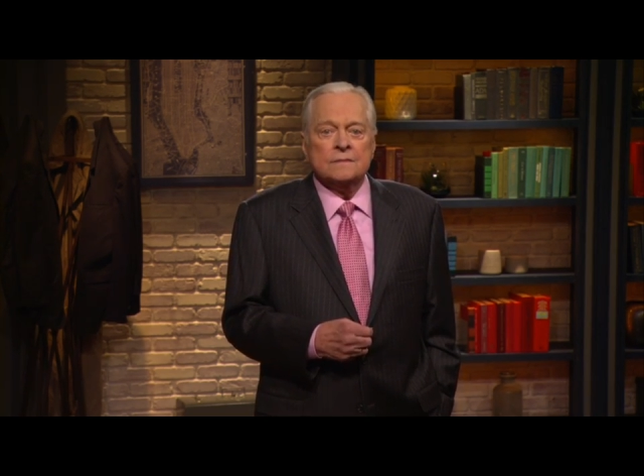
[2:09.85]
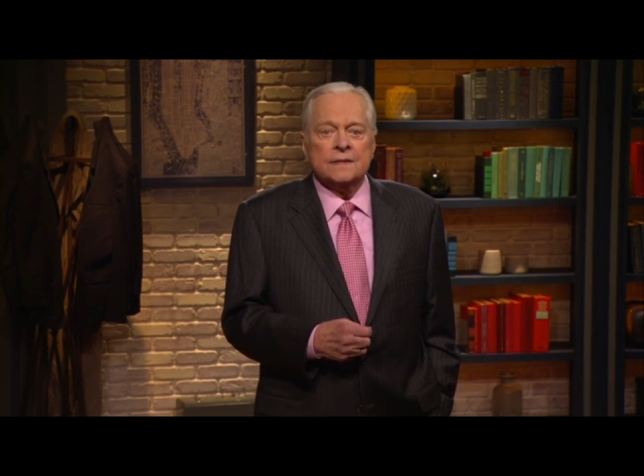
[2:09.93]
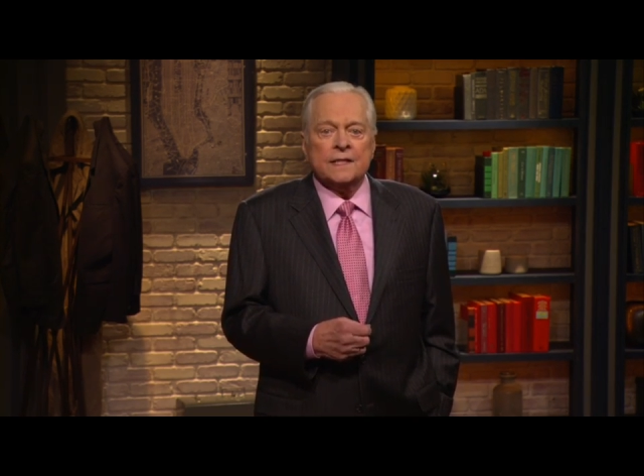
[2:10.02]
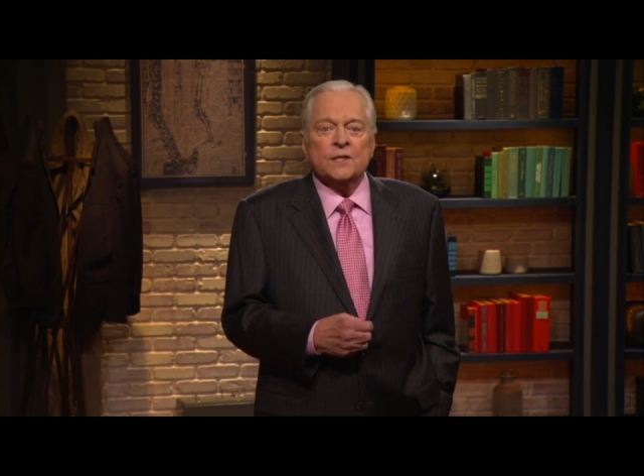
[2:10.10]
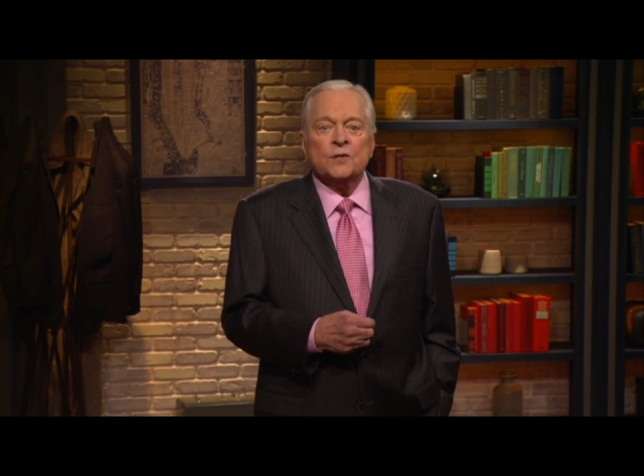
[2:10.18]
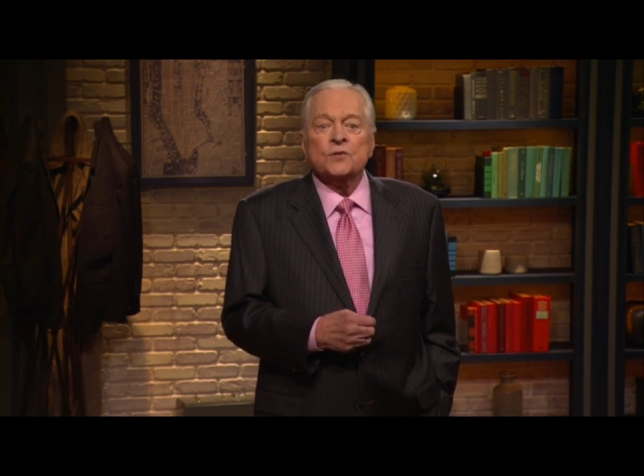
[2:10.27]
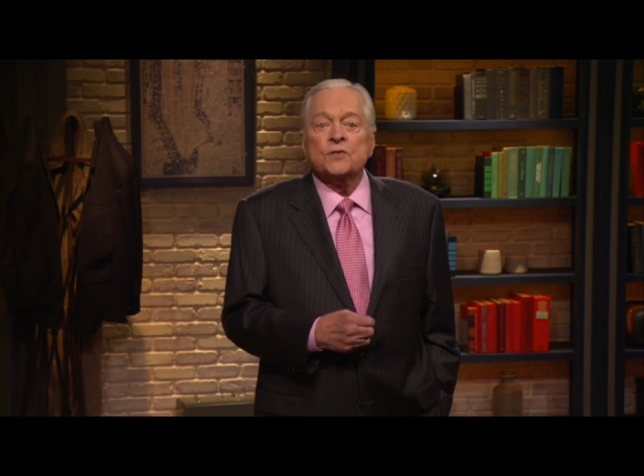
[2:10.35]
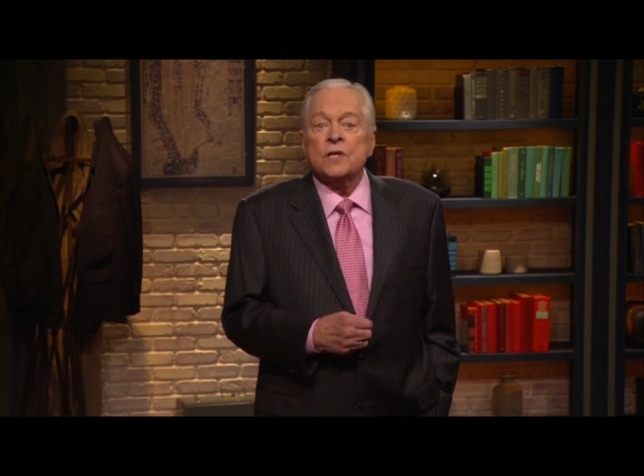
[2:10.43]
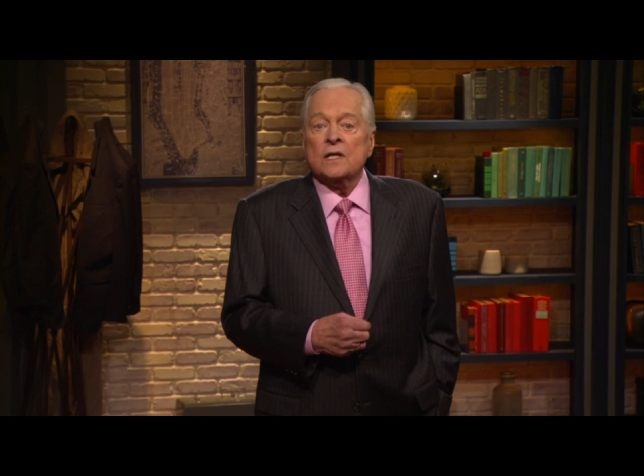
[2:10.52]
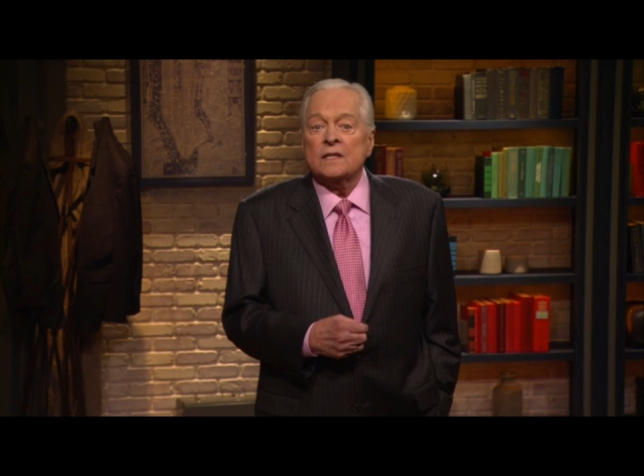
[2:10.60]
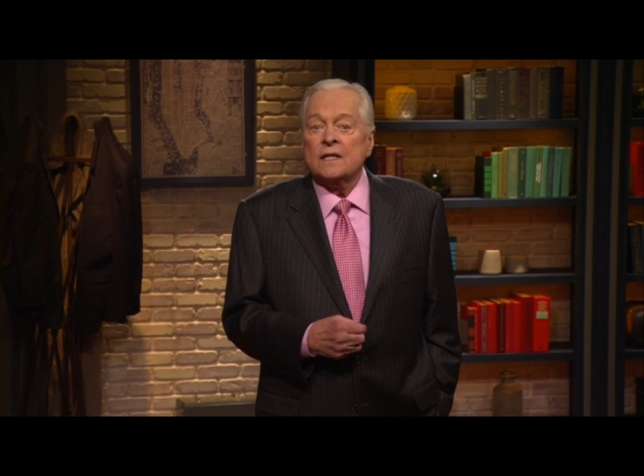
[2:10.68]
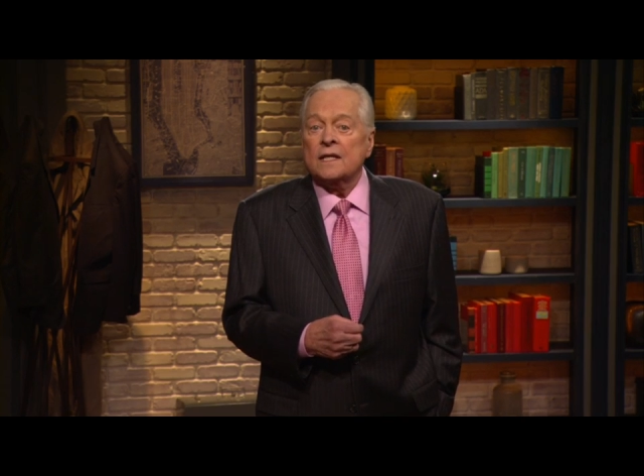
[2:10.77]
Here's
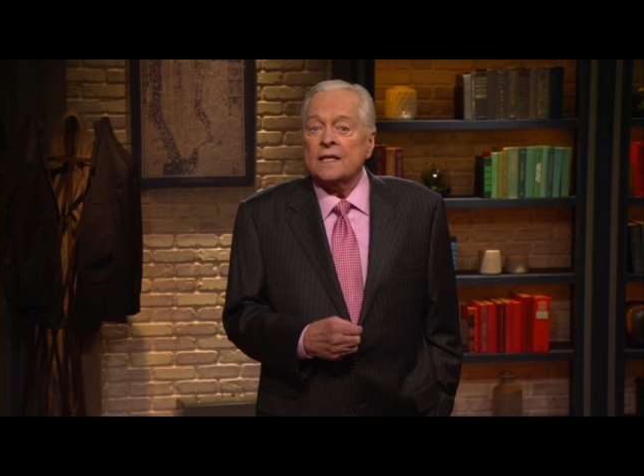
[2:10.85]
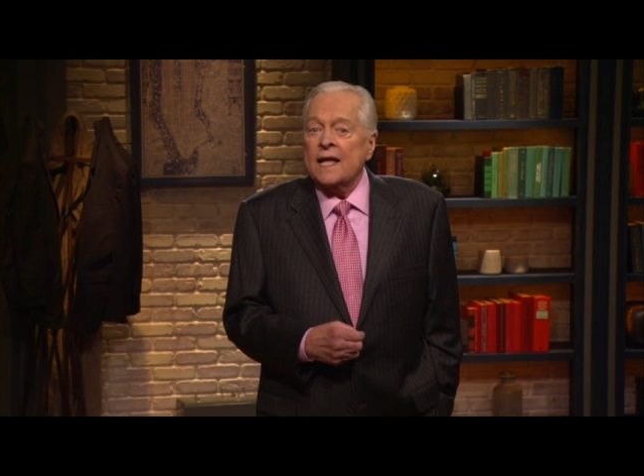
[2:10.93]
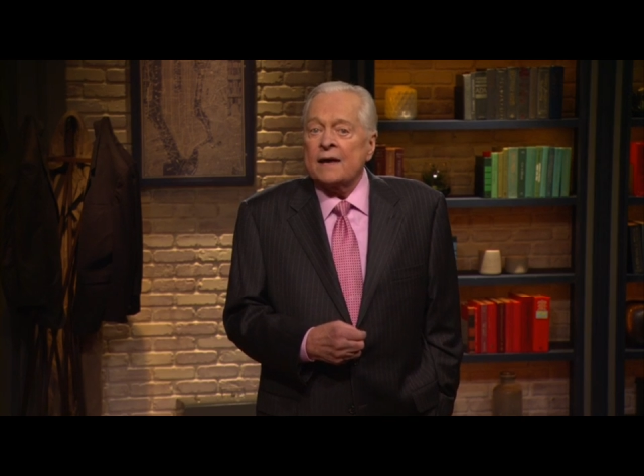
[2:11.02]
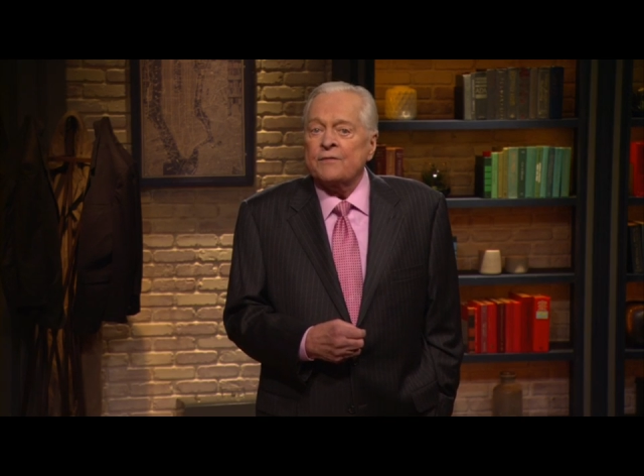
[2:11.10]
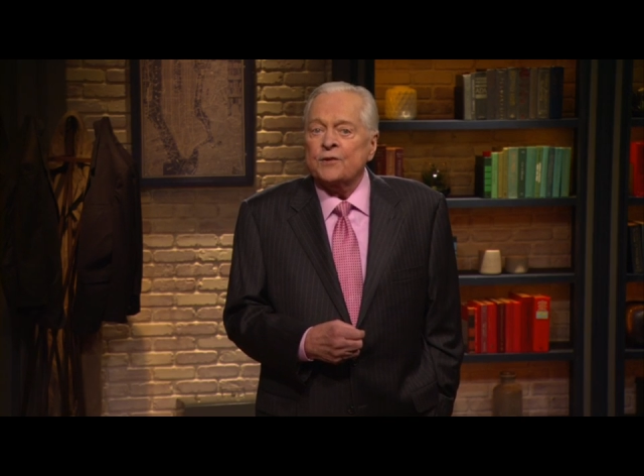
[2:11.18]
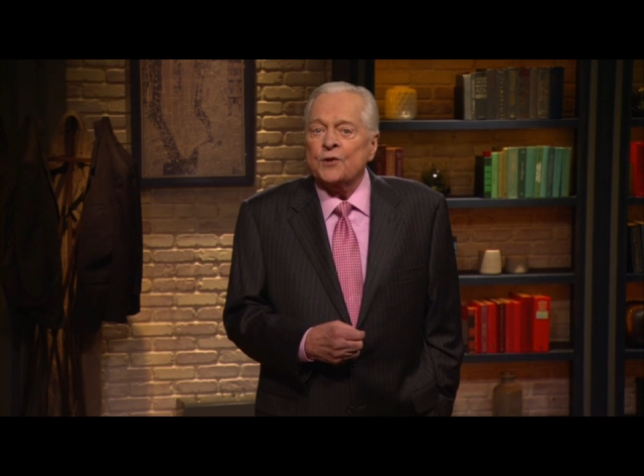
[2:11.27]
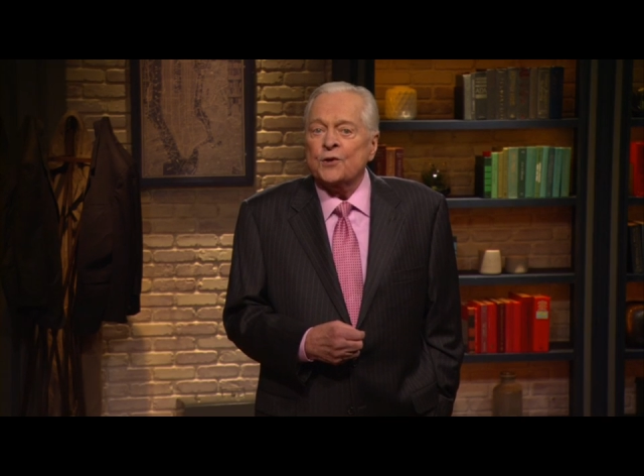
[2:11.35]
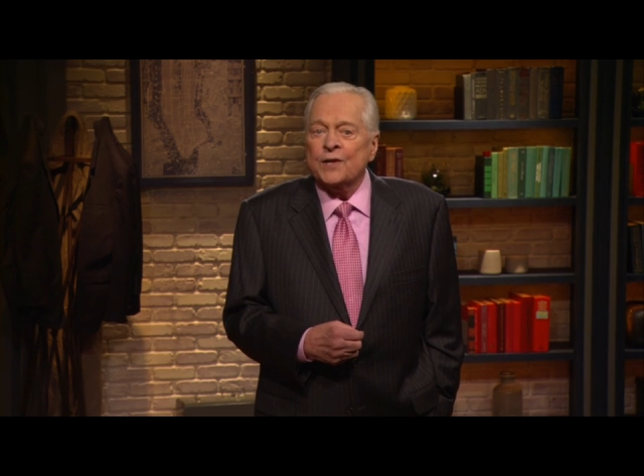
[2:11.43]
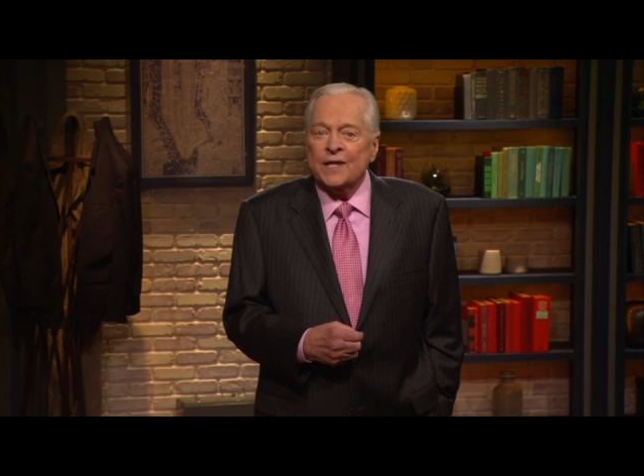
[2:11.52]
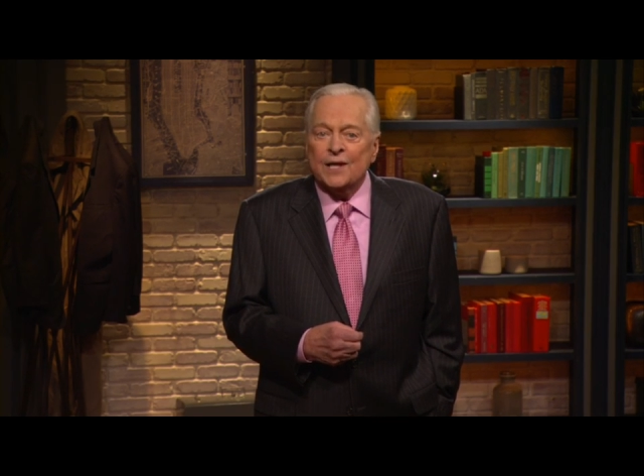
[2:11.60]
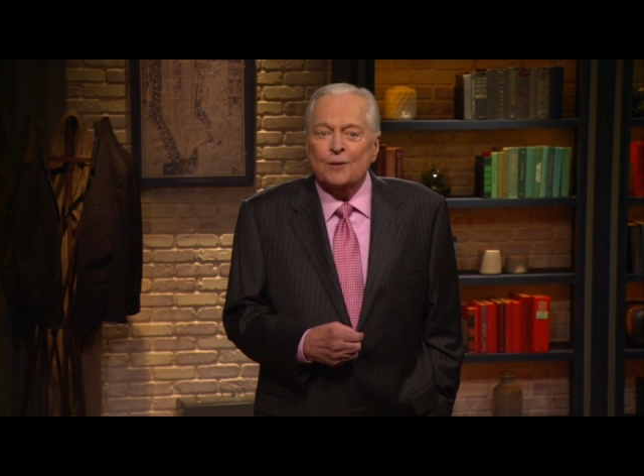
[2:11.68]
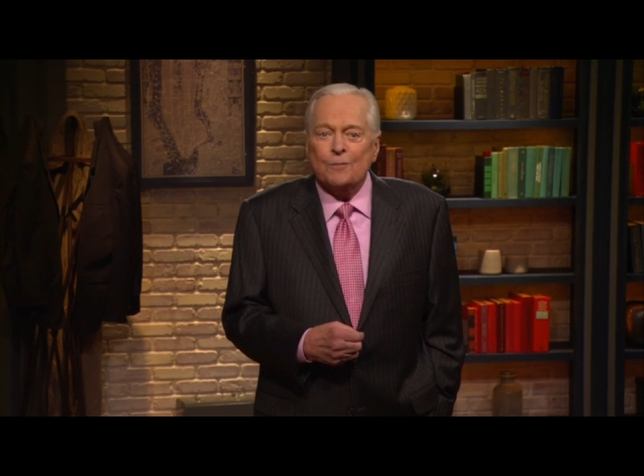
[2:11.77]
The Lavender
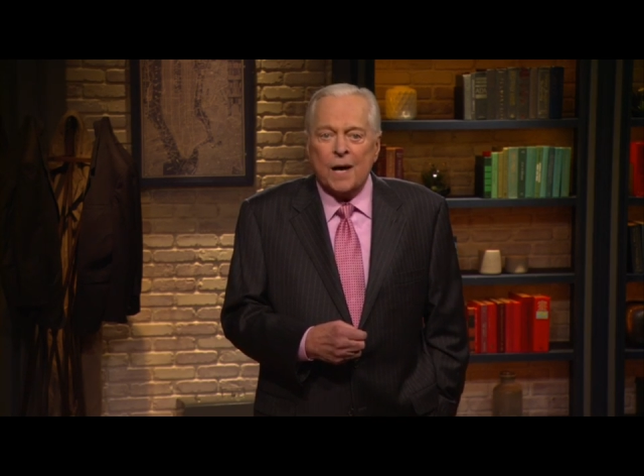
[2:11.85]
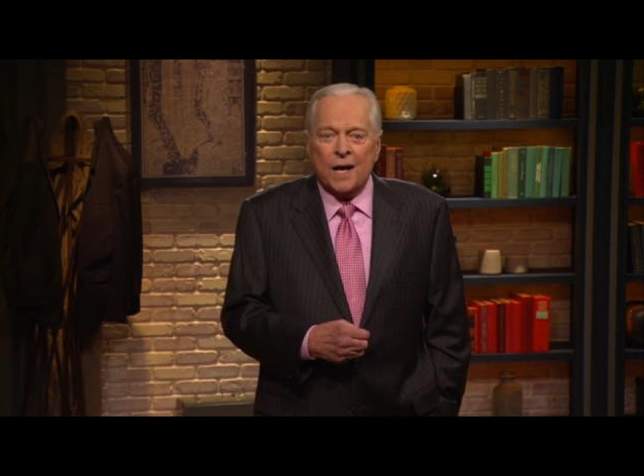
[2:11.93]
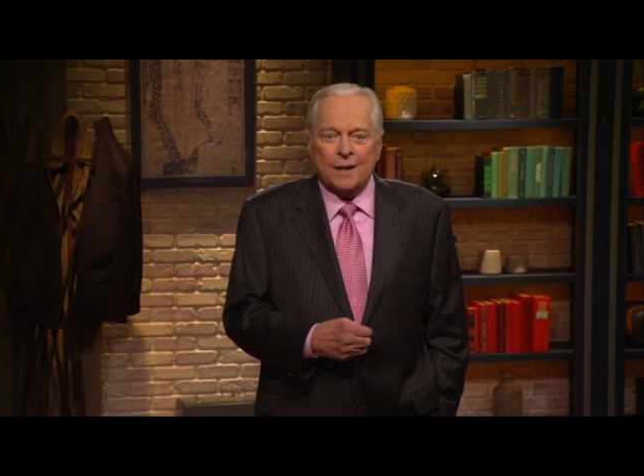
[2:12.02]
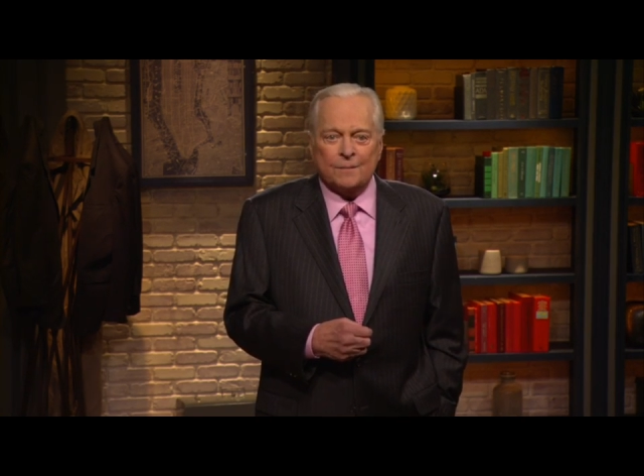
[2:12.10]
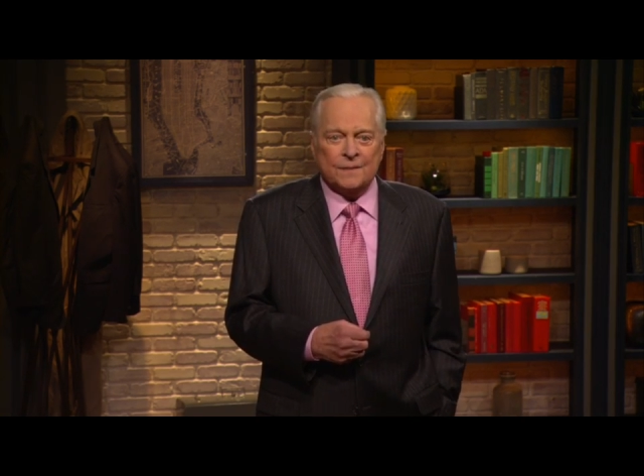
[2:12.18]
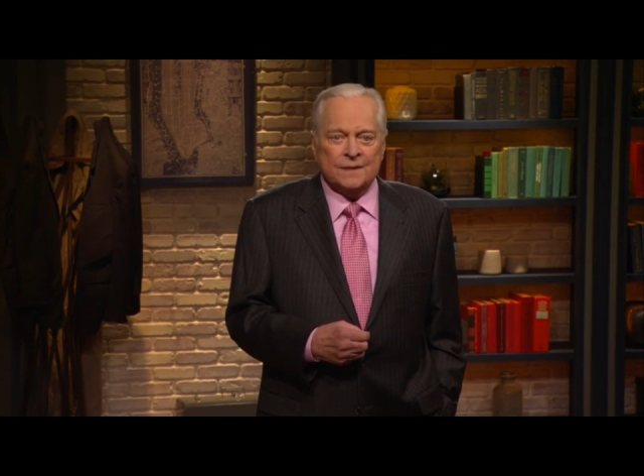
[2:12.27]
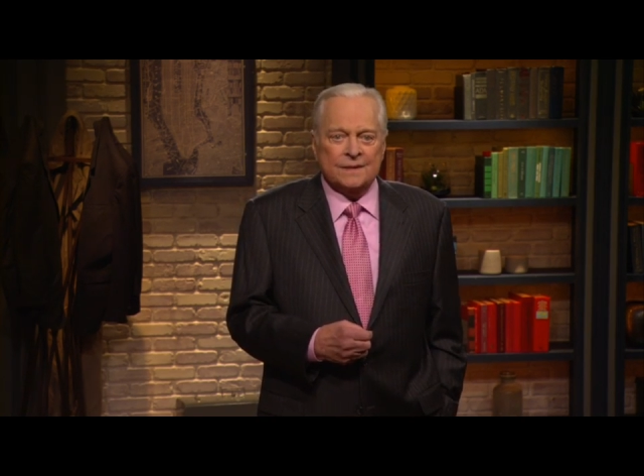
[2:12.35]
Hill Mob.